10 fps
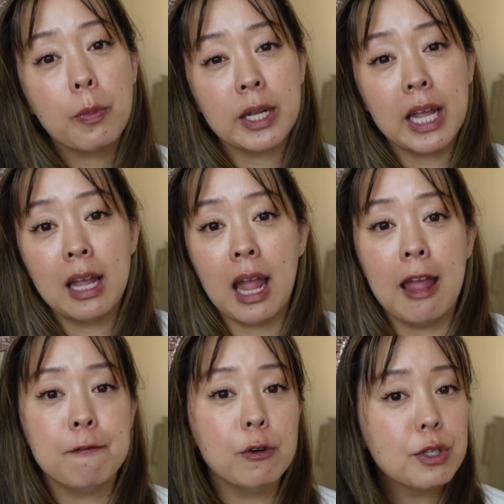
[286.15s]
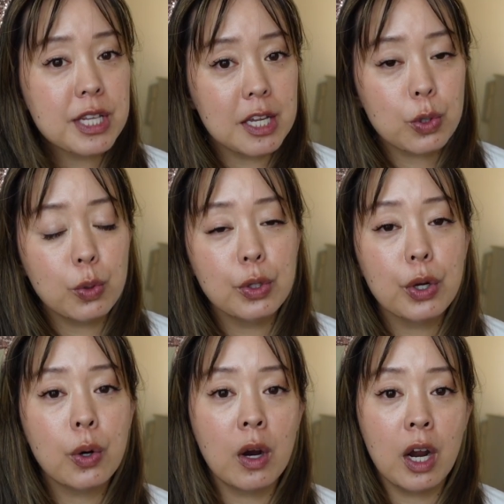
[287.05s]
bringing a full-size
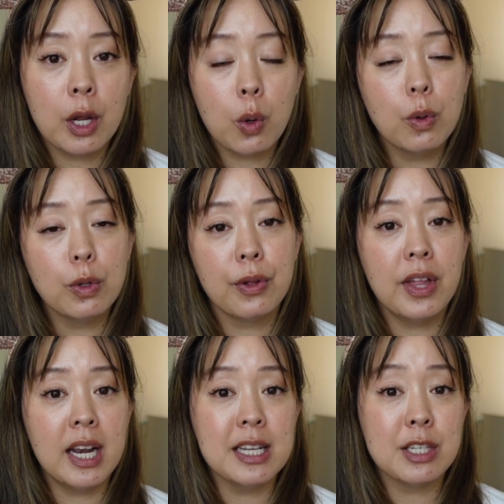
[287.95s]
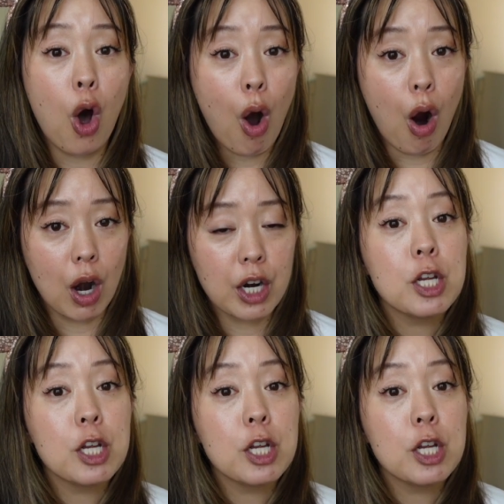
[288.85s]
cooler or a cooler that is hard.